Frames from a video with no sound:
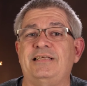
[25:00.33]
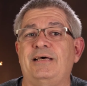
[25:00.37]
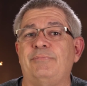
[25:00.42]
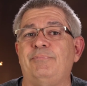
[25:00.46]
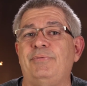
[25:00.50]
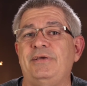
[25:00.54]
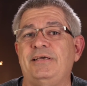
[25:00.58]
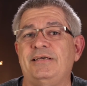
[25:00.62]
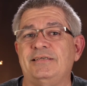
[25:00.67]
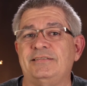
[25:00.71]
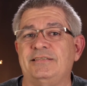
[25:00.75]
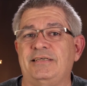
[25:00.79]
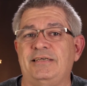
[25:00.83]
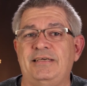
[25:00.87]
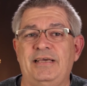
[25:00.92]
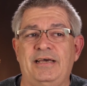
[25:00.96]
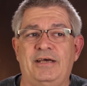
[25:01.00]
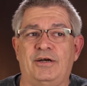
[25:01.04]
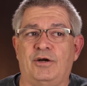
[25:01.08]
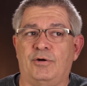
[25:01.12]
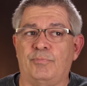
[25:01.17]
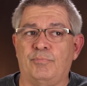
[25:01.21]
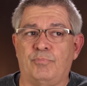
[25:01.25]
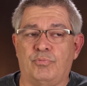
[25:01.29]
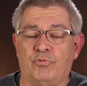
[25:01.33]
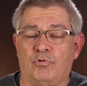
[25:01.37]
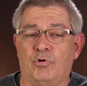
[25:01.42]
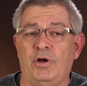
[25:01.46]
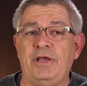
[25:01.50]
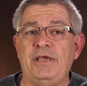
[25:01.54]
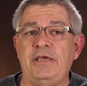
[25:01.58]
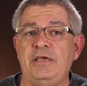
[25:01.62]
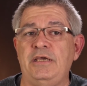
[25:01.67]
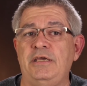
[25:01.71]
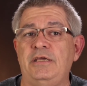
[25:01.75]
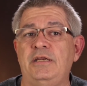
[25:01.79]
that because, again, our
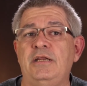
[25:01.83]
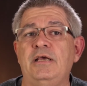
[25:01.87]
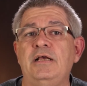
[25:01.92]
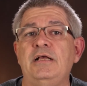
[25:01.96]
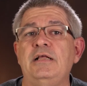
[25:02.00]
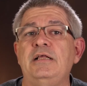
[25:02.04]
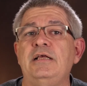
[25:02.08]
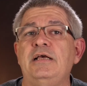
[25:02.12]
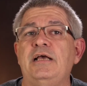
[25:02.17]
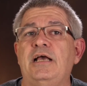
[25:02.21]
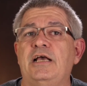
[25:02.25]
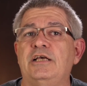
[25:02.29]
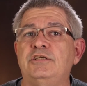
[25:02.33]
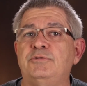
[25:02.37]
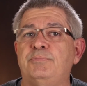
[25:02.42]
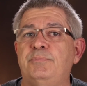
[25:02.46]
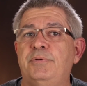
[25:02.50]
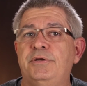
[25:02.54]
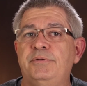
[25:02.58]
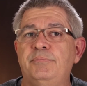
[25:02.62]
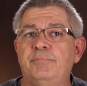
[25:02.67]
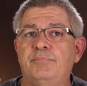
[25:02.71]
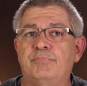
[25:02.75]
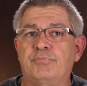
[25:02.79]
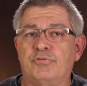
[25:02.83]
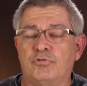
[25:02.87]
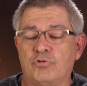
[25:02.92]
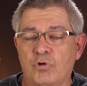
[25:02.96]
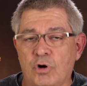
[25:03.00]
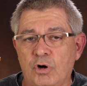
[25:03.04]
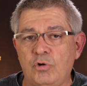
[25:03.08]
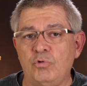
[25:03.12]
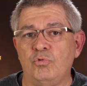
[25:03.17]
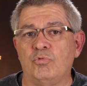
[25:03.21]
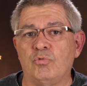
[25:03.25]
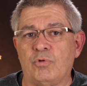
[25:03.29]
brain has been
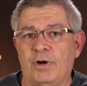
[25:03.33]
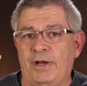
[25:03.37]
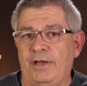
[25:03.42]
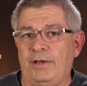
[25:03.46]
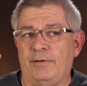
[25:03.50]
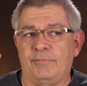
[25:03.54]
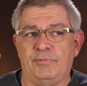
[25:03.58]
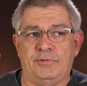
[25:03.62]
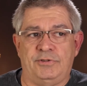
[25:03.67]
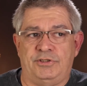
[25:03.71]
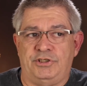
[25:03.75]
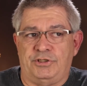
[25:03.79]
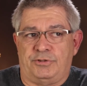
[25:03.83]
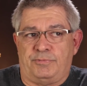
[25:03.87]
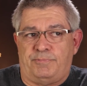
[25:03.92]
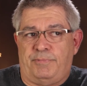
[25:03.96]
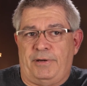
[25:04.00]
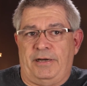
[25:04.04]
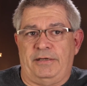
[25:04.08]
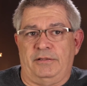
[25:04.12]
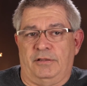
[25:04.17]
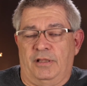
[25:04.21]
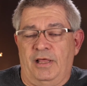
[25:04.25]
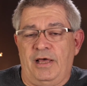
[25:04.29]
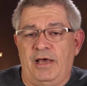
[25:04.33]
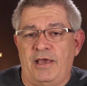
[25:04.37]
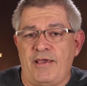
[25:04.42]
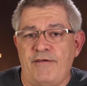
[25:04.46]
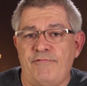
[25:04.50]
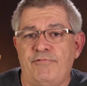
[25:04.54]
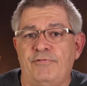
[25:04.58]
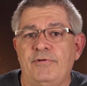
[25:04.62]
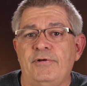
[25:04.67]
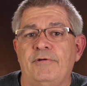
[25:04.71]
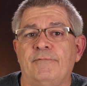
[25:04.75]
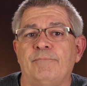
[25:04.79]
programmed just by
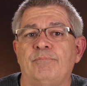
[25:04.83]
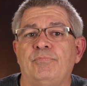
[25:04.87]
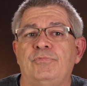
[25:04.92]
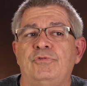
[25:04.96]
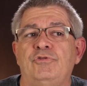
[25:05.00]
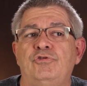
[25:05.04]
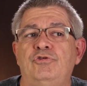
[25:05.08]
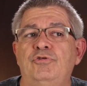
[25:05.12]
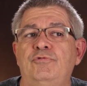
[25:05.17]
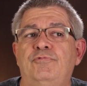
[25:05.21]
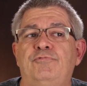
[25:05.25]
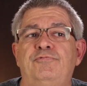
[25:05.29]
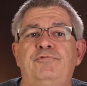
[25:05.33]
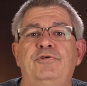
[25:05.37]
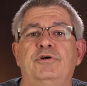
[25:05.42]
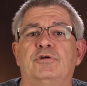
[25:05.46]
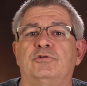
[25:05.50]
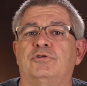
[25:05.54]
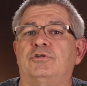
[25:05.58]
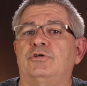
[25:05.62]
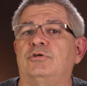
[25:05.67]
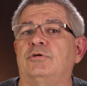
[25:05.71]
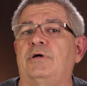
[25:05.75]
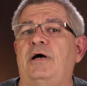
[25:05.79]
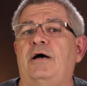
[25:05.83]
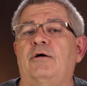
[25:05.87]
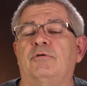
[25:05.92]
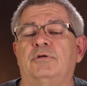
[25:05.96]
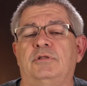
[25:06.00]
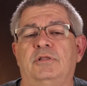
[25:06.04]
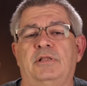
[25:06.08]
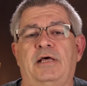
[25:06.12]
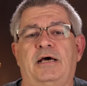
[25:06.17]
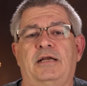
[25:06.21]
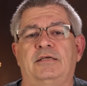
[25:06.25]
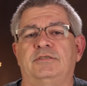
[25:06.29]
life to filter out a
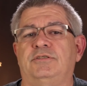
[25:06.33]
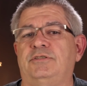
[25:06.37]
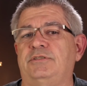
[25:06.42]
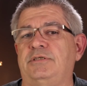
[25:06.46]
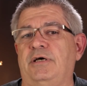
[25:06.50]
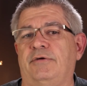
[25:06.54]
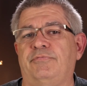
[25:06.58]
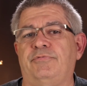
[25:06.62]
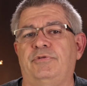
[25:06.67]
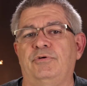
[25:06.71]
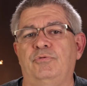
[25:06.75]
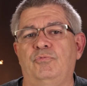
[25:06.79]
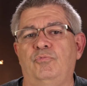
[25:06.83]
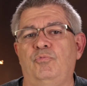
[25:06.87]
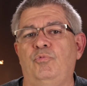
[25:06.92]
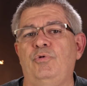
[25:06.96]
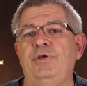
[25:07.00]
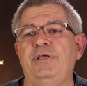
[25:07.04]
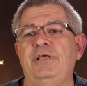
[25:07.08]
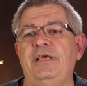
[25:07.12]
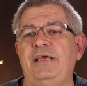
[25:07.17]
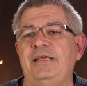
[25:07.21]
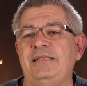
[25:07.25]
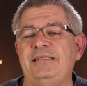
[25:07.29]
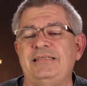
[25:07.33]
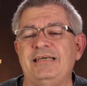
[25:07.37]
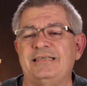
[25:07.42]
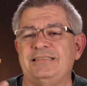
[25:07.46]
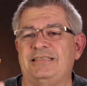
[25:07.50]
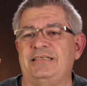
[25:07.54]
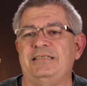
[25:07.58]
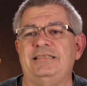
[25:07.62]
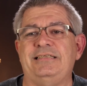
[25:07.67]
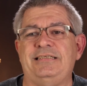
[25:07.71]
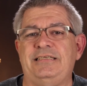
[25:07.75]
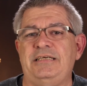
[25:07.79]
lot of stuff that it
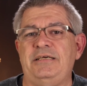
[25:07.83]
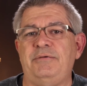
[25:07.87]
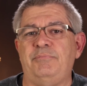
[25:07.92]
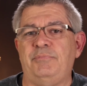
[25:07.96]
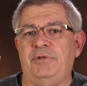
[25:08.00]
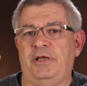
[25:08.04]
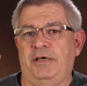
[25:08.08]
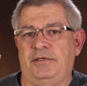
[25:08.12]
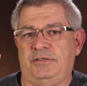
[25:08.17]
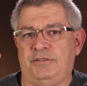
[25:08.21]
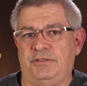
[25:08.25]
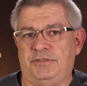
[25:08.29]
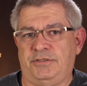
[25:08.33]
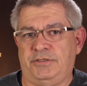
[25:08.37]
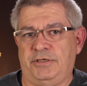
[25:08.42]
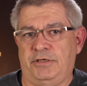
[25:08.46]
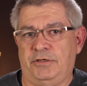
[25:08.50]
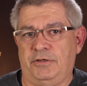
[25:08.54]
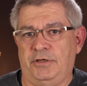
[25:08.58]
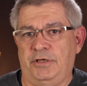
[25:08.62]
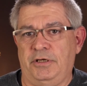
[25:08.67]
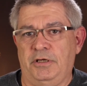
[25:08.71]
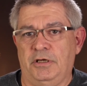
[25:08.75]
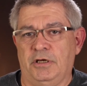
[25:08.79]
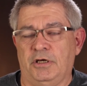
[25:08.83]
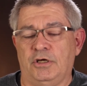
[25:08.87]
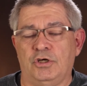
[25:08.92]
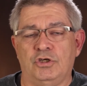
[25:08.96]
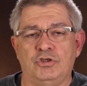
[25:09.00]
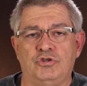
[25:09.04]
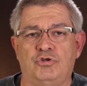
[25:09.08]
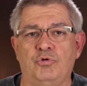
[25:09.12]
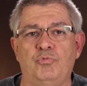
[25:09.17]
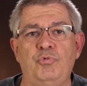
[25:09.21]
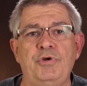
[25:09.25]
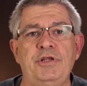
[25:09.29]
doesn't deem necessary.
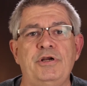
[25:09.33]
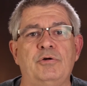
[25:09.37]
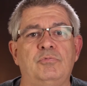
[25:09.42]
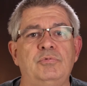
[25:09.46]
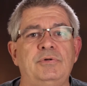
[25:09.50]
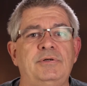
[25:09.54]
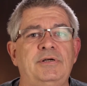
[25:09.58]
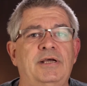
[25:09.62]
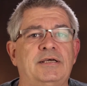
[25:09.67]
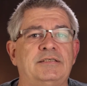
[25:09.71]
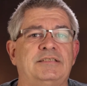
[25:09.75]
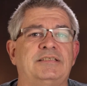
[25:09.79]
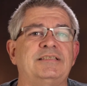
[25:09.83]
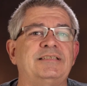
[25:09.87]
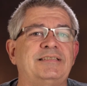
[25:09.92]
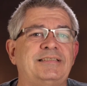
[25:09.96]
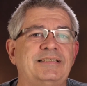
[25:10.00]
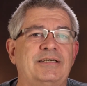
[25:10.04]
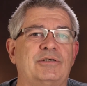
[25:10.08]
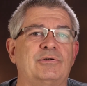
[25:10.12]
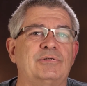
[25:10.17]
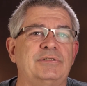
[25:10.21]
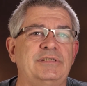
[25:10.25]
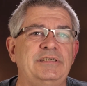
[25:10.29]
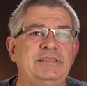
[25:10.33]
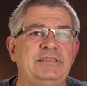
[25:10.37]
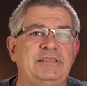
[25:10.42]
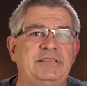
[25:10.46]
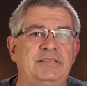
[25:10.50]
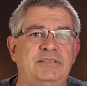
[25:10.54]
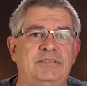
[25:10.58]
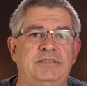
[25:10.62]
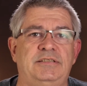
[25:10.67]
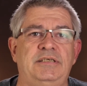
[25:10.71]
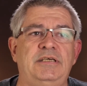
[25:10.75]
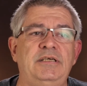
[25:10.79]
So we don't necessarily
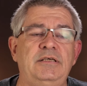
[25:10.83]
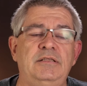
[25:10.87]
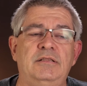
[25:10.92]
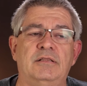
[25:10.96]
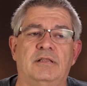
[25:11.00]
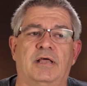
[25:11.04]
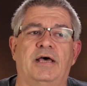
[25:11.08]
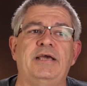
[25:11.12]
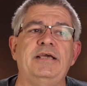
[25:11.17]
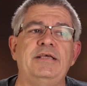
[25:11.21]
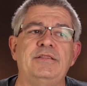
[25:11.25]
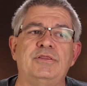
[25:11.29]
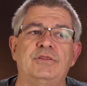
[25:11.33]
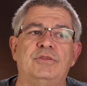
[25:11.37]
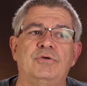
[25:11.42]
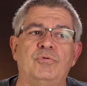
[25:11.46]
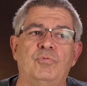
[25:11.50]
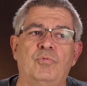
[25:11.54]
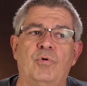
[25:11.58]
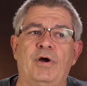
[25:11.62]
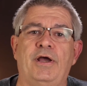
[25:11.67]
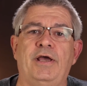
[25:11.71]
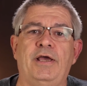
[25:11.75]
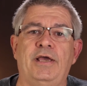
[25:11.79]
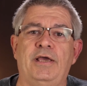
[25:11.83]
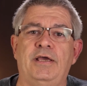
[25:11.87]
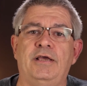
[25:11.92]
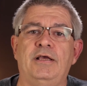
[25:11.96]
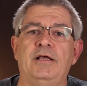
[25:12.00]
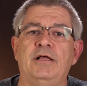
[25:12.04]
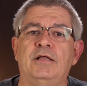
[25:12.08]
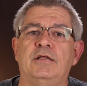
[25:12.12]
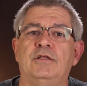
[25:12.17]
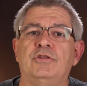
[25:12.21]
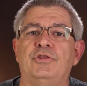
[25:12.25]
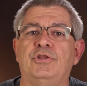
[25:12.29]
see light the way
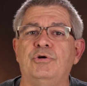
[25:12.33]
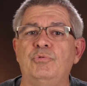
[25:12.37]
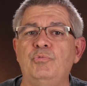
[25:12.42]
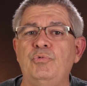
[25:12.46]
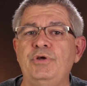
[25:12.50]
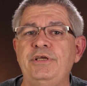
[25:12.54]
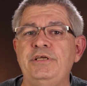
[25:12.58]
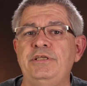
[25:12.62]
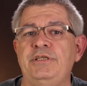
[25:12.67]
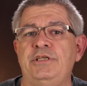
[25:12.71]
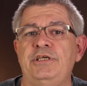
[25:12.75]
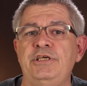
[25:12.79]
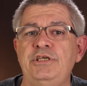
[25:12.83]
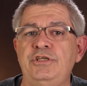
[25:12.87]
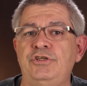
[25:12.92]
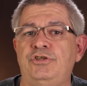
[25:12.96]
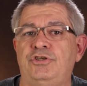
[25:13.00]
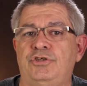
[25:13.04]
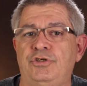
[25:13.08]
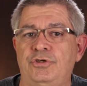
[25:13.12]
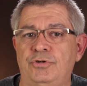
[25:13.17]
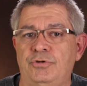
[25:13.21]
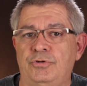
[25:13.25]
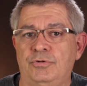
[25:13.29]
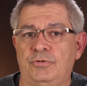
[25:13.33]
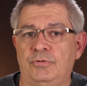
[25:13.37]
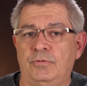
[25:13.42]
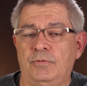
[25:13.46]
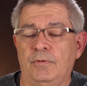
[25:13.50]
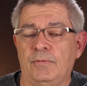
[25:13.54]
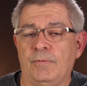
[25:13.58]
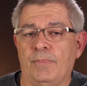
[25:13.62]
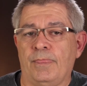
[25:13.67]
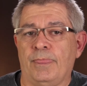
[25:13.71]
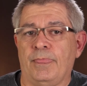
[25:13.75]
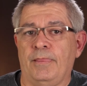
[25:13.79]
that we need to
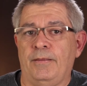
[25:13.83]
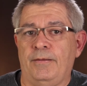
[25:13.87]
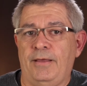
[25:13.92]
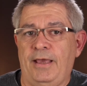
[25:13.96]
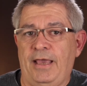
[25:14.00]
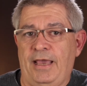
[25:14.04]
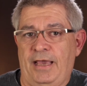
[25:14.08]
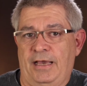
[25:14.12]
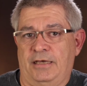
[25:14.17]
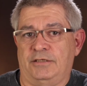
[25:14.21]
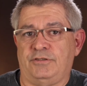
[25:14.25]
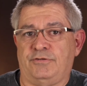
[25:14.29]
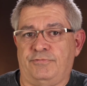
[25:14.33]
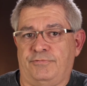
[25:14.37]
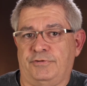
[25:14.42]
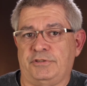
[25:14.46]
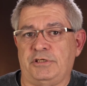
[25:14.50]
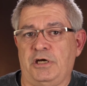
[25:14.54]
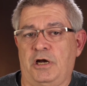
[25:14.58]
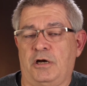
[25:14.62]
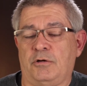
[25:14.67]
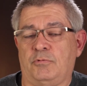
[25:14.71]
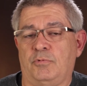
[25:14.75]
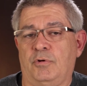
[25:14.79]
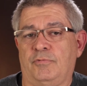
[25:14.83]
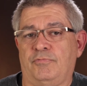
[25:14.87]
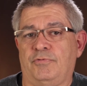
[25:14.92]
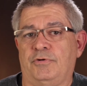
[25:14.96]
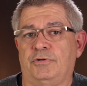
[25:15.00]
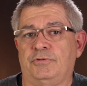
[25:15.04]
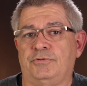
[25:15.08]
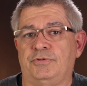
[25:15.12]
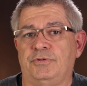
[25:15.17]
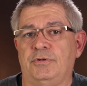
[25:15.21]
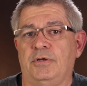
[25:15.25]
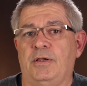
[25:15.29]
as
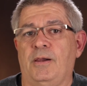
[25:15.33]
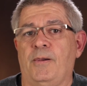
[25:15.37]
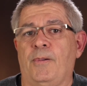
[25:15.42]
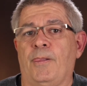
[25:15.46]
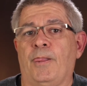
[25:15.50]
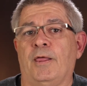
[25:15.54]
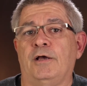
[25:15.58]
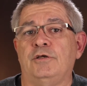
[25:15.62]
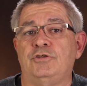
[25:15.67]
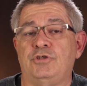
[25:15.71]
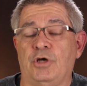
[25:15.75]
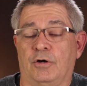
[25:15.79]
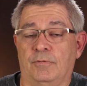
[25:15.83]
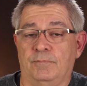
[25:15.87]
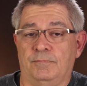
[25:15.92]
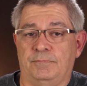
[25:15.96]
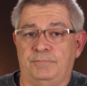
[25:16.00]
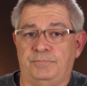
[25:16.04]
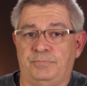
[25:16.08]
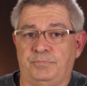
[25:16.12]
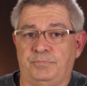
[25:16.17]
photographers. So